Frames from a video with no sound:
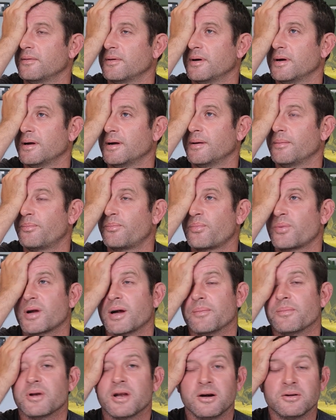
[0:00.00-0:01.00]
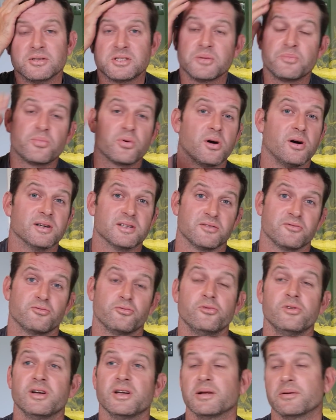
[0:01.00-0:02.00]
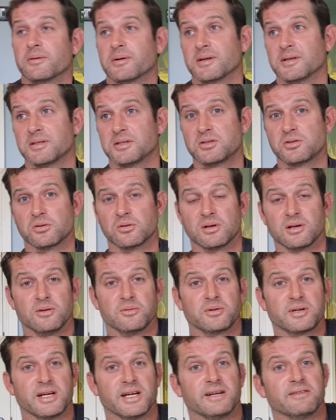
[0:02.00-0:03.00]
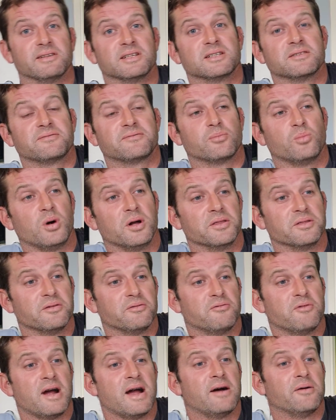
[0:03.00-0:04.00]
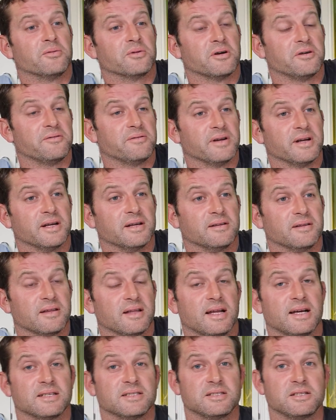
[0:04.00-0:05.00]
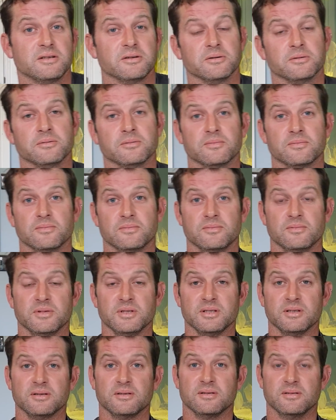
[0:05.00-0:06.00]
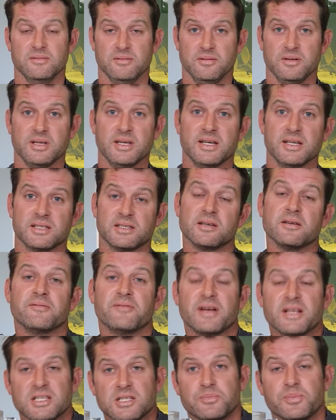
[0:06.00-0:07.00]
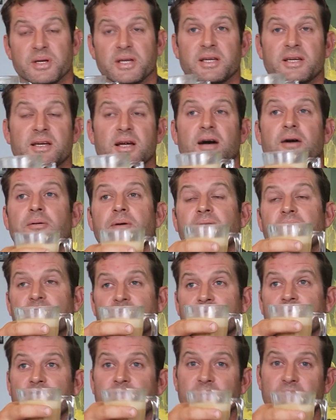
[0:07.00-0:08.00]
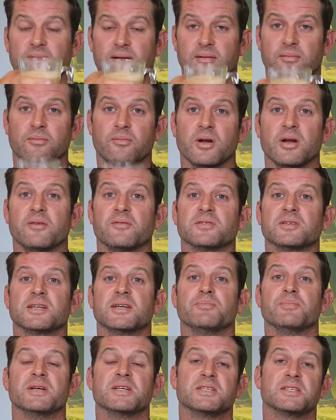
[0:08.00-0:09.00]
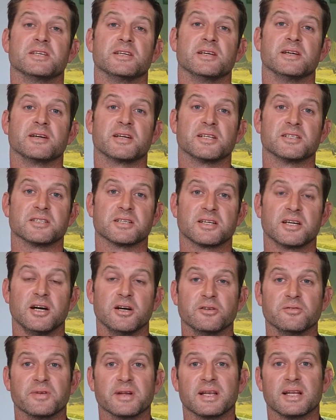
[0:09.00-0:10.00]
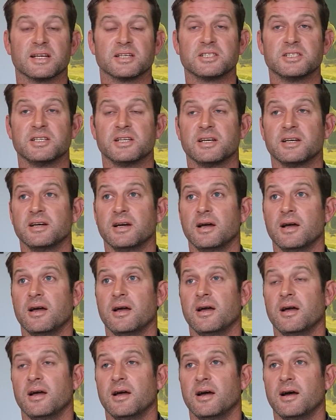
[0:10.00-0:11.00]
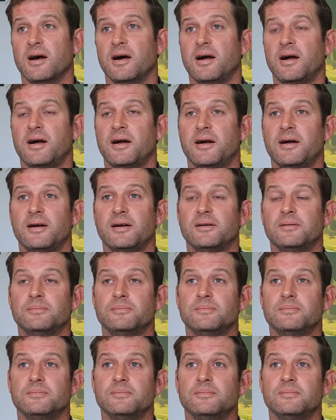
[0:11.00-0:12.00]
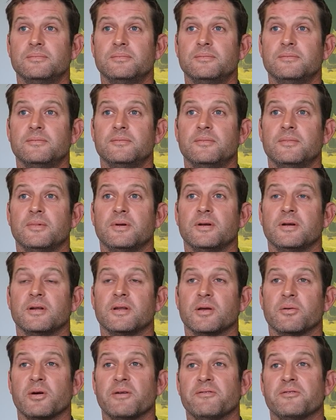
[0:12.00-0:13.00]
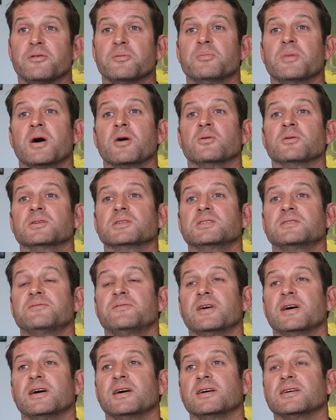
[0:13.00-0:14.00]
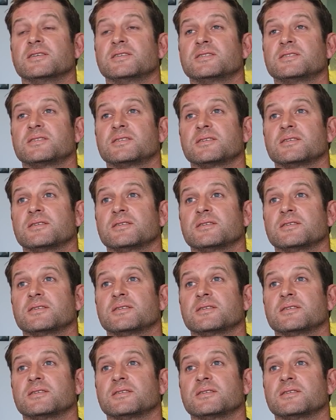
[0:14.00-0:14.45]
it became no surprise I really wanted to draw little gearys. I've won the round off it the last 2 years the event's been going. We obviously missed a year because of COVID last year. And they went through Molan's first.